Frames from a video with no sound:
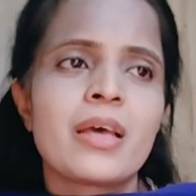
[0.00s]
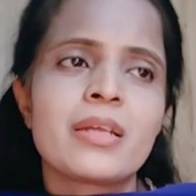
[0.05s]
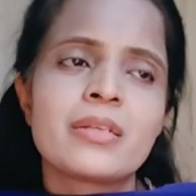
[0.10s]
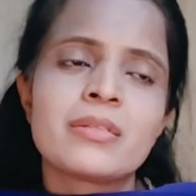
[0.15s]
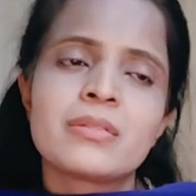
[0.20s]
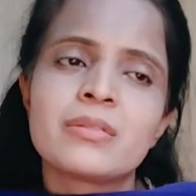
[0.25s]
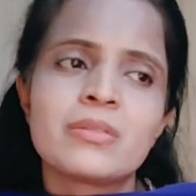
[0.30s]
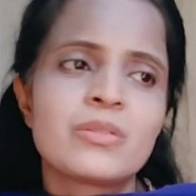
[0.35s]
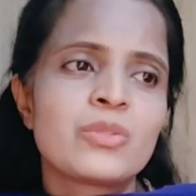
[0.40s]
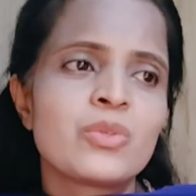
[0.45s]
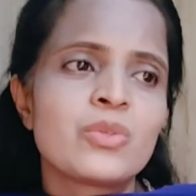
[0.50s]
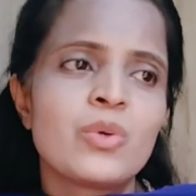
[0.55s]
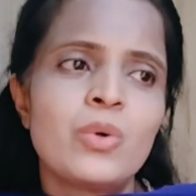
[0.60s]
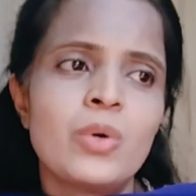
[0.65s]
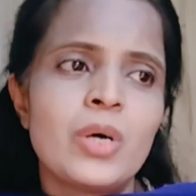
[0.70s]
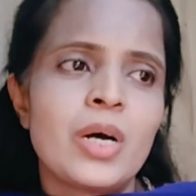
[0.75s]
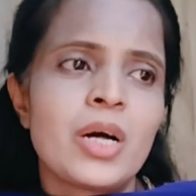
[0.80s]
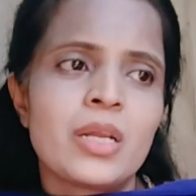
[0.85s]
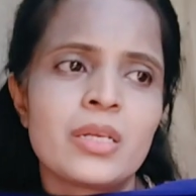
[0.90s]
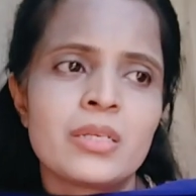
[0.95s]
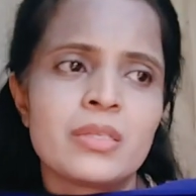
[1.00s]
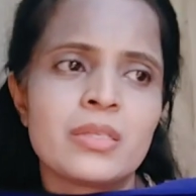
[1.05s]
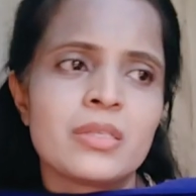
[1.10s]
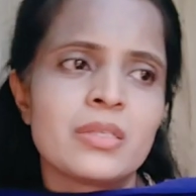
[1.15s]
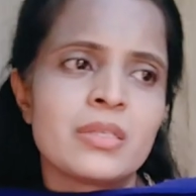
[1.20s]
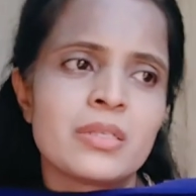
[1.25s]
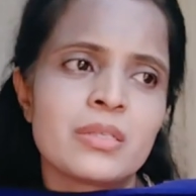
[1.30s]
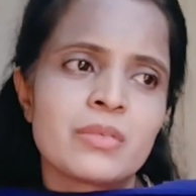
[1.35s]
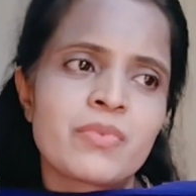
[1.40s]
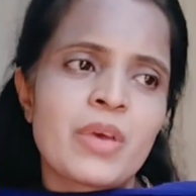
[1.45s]
And so
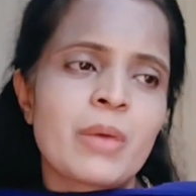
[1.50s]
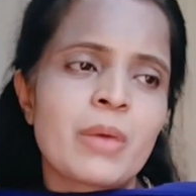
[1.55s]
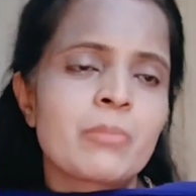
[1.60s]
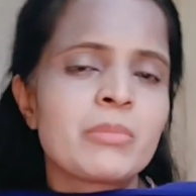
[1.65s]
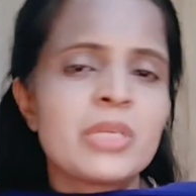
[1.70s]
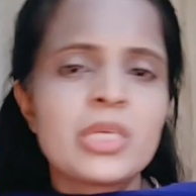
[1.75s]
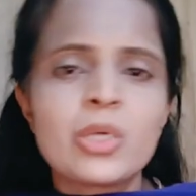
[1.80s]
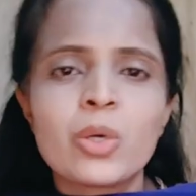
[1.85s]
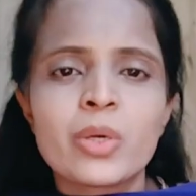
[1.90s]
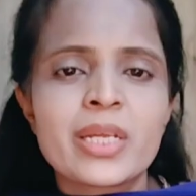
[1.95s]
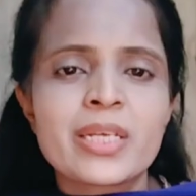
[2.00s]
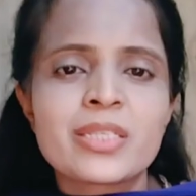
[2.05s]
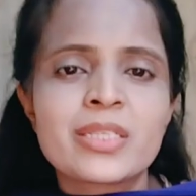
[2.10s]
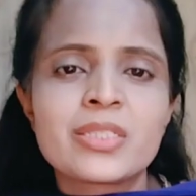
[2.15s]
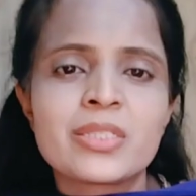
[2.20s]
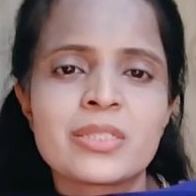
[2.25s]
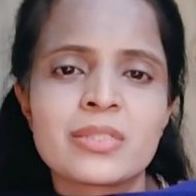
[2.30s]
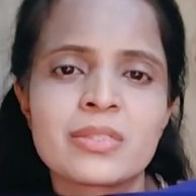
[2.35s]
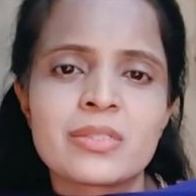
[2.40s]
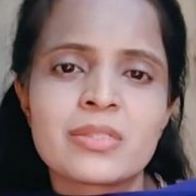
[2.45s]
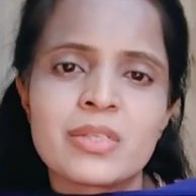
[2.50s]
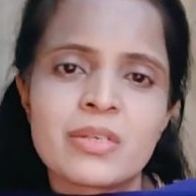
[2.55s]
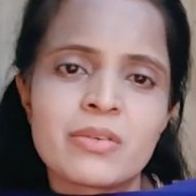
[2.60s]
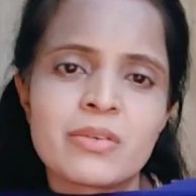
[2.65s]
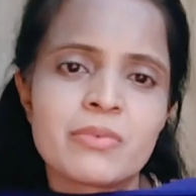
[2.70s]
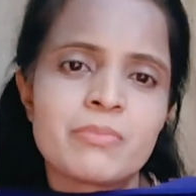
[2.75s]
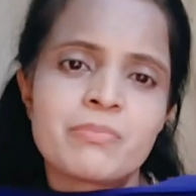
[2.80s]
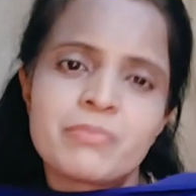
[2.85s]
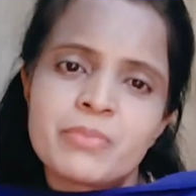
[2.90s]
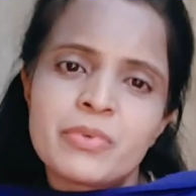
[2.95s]
our family connections,
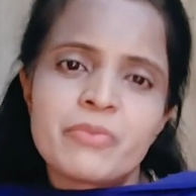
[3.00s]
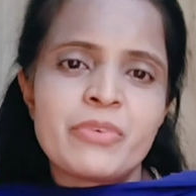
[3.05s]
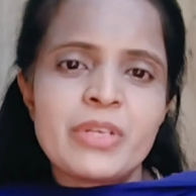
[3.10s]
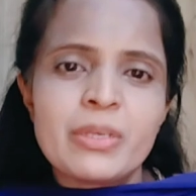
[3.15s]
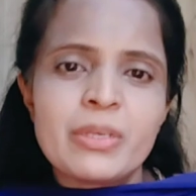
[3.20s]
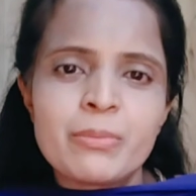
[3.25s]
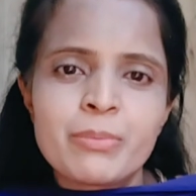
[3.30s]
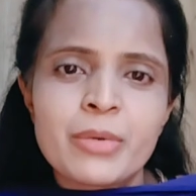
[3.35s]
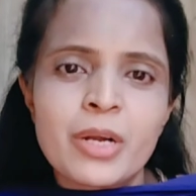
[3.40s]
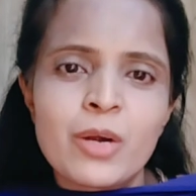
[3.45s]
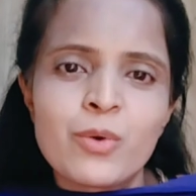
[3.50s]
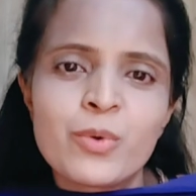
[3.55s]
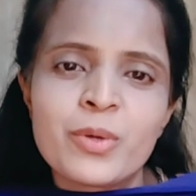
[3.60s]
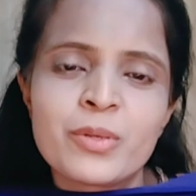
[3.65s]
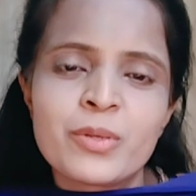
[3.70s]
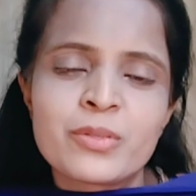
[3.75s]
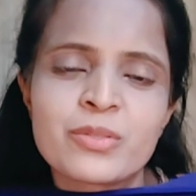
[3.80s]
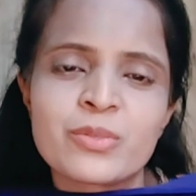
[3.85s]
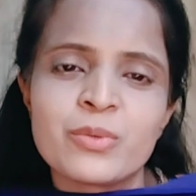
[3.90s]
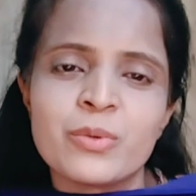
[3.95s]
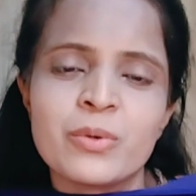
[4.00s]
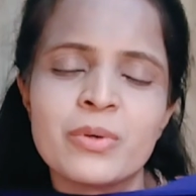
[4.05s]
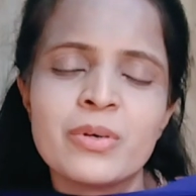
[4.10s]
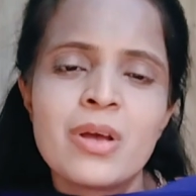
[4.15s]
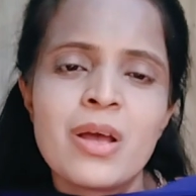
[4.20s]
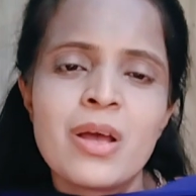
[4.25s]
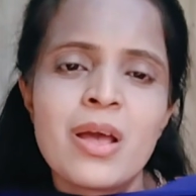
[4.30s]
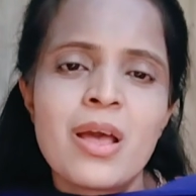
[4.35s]
we feel proud also.